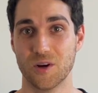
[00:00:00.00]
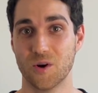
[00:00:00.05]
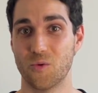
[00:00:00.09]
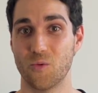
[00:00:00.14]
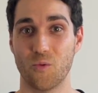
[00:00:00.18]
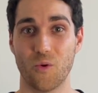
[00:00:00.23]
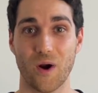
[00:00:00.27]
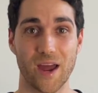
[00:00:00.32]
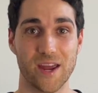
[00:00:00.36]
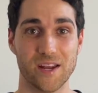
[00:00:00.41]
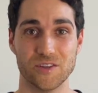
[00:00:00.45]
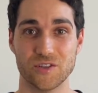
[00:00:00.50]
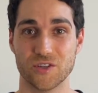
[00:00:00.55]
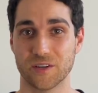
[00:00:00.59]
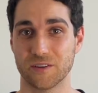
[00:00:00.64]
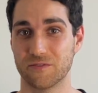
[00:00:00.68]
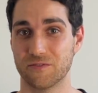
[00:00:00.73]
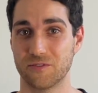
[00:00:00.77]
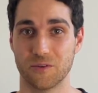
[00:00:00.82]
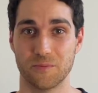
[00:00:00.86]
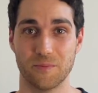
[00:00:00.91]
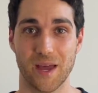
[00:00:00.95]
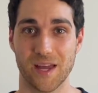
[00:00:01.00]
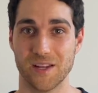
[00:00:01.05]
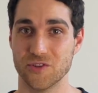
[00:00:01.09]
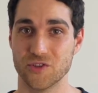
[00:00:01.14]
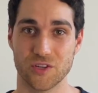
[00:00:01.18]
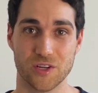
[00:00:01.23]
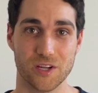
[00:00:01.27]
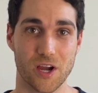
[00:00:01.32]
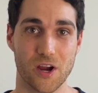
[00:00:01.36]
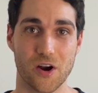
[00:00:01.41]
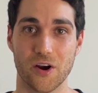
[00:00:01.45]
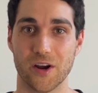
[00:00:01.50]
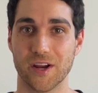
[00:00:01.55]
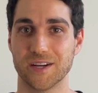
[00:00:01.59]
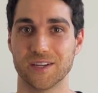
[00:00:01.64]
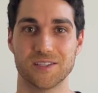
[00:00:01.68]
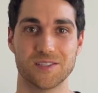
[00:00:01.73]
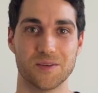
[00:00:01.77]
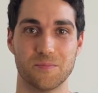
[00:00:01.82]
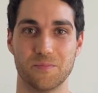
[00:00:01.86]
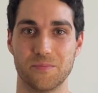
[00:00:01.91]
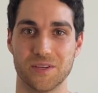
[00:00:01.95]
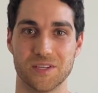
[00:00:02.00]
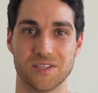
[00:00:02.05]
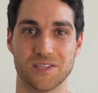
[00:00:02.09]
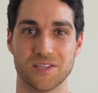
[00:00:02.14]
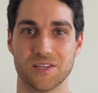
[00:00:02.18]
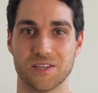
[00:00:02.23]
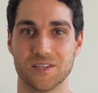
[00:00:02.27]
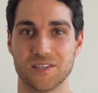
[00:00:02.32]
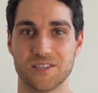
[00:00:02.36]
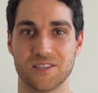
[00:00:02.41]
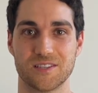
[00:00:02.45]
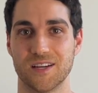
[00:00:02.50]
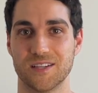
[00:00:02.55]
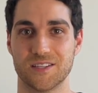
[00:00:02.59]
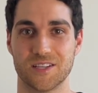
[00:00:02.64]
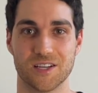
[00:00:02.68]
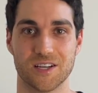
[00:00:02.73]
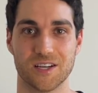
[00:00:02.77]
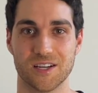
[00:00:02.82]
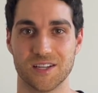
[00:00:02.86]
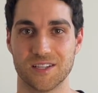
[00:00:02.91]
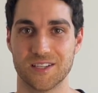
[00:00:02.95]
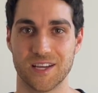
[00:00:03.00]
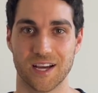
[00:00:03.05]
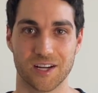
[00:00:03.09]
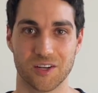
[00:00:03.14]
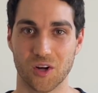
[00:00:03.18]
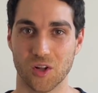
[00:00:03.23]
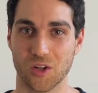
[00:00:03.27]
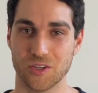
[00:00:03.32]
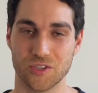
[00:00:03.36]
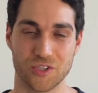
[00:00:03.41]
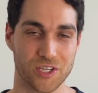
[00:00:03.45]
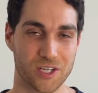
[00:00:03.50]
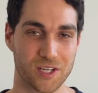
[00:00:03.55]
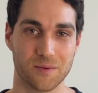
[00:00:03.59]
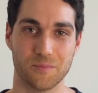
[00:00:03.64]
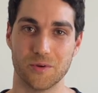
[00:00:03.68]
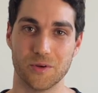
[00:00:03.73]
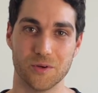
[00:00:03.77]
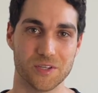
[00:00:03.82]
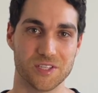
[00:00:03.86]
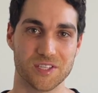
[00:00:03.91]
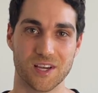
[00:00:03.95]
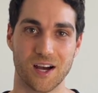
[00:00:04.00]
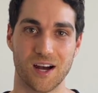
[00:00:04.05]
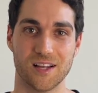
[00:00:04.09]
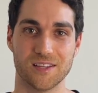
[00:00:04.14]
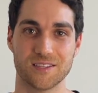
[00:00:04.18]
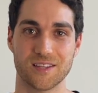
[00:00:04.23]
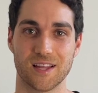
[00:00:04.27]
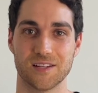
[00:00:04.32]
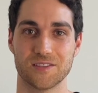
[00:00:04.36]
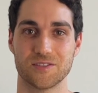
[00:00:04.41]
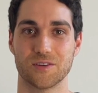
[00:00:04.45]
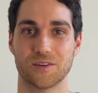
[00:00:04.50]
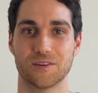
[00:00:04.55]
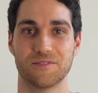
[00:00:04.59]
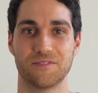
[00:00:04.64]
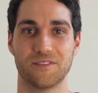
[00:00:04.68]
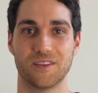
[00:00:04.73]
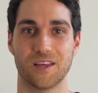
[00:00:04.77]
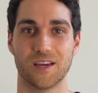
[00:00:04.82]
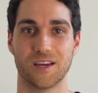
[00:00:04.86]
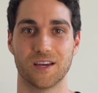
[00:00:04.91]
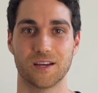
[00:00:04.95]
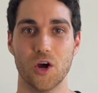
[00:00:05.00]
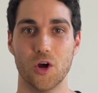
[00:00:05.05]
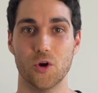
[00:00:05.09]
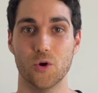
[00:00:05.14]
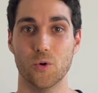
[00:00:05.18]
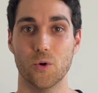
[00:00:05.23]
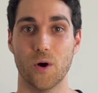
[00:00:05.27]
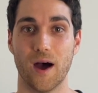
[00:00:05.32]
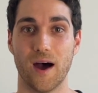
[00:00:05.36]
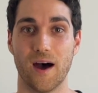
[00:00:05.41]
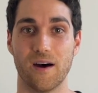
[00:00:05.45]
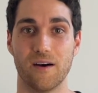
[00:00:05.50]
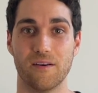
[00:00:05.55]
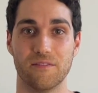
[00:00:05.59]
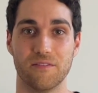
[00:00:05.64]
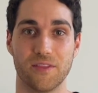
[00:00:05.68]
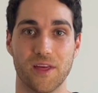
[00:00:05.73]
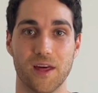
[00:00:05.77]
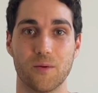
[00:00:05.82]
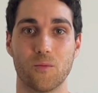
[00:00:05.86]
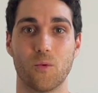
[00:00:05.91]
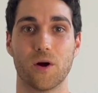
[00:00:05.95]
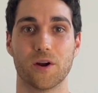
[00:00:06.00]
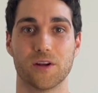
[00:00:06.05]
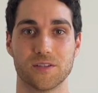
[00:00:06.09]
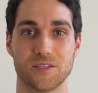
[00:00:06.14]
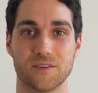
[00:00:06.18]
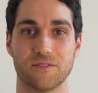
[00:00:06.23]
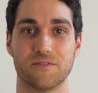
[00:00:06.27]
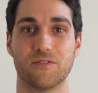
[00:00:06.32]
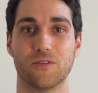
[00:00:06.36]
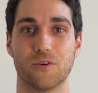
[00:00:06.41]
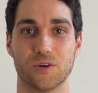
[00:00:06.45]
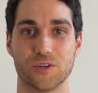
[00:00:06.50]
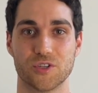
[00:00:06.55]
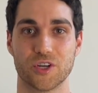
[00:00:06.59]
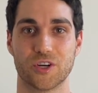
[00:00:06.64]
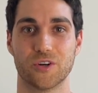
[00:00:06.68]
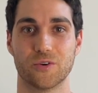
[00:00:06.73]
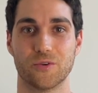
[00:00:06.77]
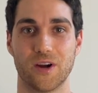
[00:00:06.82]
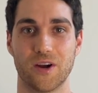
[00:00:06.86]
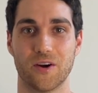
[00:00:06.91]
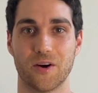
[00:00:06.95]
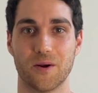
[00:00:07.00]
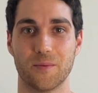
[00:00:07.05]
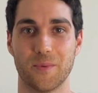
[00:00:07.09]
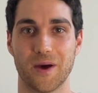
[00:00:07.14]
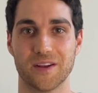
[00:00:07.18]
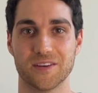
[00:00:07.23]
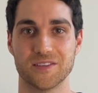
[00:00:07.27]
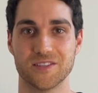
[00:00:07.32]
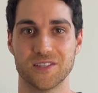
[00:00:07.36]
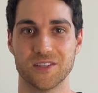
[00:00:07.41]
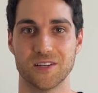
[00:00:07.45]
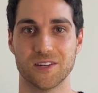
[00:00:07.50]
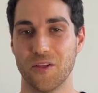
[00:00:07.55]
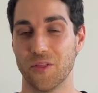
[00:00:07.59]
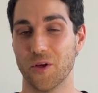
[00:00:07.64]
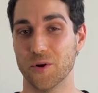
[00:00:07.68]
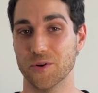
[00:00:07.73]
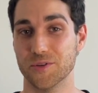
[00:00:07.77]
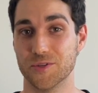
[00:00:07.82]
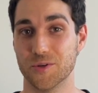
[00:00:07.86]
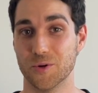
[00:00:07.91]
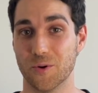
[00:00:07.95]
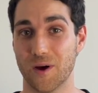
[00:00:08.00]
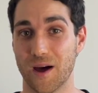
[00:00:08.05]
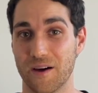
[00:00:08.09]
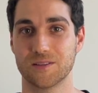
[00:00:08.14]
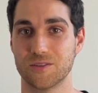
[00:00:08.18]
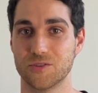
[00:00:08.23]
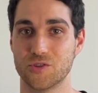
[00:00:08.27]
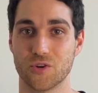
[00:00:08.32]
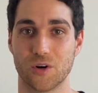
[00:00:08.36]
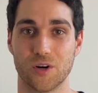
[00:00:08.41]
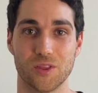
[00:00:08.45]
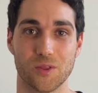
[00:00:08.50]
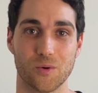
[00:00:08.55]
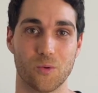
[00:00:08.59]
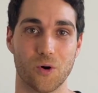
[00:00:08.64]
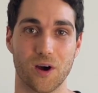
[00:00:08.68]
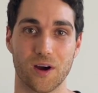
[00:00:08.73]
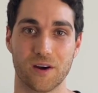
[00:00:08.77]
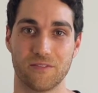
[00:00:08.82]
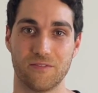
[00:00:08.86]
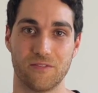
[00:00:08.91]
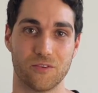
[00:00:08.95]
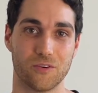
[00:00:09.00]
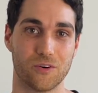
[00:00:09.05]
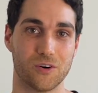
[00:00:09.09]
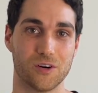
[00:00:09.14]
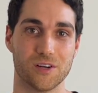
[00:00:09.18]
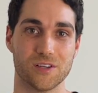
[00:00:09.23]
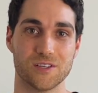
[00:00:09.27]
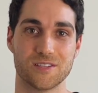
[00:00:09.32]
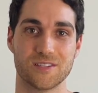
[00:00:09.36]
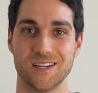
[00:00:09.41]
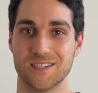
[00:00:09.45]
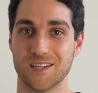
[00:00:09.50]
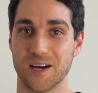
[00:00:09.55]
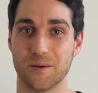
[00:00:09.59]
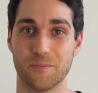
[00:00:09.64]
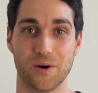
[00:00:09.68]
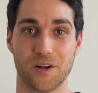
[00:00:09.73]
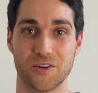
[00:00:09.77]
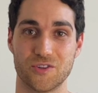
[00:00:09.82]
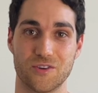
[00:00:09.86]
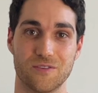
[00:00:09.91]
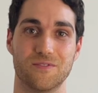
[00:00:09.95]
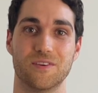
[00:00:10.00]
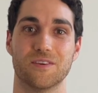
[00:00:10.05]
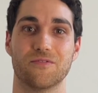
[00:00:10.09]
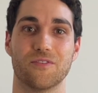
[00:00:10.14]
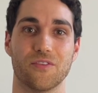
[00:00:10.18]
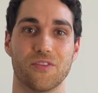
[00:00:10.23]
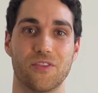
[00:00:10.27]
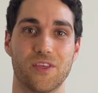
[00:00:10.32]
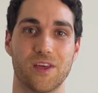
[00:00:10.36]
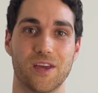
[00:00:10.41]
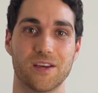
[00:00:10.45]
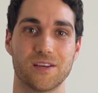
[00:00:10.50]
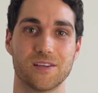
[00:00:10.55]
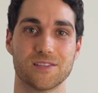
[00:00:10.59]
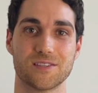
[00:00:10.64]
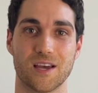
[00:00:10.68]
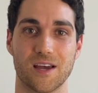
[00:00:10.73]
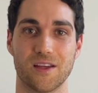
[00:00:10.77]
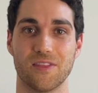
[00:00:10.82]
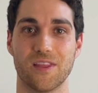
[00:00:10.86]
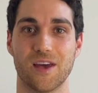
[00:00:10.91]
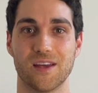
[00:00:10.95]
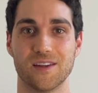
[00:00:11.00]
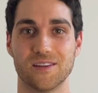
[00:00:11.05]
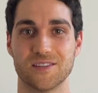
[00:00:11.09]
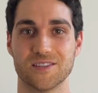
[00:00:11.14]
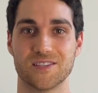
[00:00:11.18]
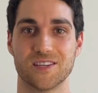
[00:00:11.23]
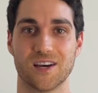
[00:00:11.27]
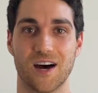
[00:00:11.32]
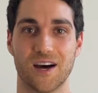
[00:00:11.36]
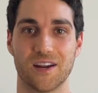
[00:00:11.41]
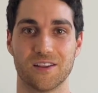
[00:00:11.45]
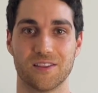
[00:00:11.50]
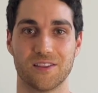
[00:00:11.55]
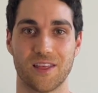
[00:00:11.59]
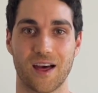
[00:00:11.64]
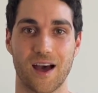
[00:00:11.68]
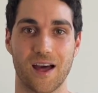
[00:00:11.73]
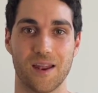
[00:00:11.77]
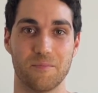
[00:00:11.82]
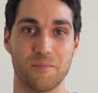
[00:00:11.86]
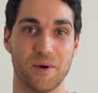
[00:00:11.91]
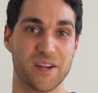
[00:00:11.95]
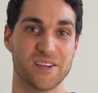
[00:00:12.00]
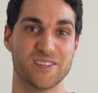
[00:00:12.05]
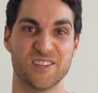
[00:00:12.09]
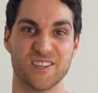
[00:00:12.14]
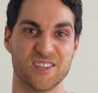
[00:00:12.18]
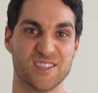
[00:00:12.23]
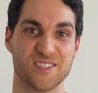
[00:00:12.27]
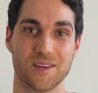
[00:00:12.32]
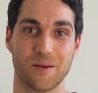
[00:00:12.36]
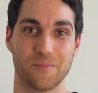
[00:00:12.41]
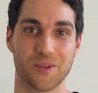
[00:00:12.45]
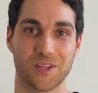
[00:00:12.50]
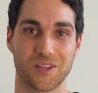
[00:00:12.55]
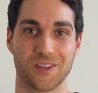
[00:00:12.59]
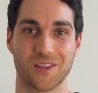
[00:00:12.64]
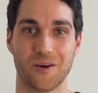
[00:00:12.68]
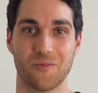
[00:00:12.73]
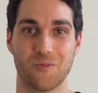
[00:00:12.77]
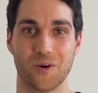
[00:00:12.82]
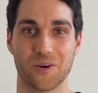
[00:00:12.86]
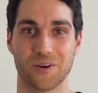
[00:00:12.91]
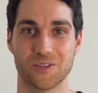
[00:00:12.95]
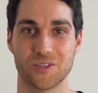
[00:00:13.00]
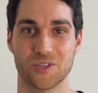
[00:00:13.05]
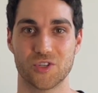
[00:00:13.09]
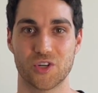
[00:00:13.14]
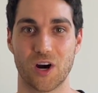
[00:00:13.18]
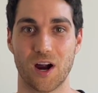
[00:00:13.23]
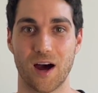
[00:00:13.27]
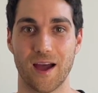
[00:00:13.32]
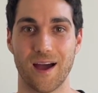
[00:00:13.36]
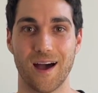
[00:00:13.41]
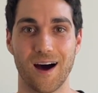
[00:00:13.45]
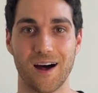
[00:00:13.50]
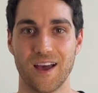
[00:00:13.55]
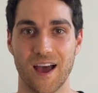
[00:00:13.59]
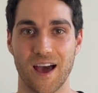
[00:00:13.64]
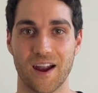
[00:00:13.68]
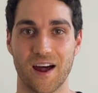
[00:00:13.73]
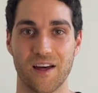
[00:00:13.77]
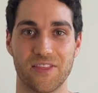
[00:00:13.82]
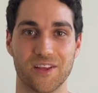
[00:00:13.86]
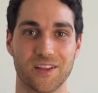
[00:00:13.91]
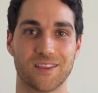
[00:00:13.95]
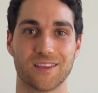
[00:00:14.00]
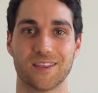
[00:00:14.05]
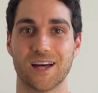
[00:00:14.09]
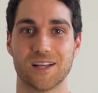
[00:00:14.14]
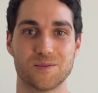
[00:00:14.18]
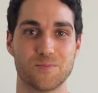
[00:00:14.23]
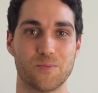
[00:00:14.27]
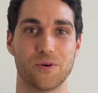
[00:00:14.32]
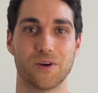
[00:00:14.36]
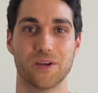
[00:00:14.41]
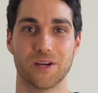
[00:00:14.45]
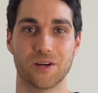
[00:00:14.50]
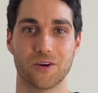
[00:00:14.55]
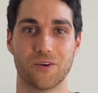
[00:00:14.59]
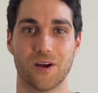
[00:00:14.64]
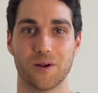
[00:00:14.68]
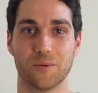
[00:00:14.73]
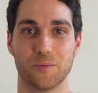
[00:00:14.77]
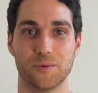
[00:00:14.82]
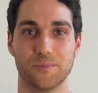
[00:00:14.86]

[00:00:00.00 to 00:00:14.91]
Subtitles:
ranging from engineering to business to technology, computer science, that sort of thing, who have then wanted to forge a career in medicine, those who have joined the workforce, done a bunch of different things, and then decided that medicine is something that they wanted to try out. And I think that that's pretty incredible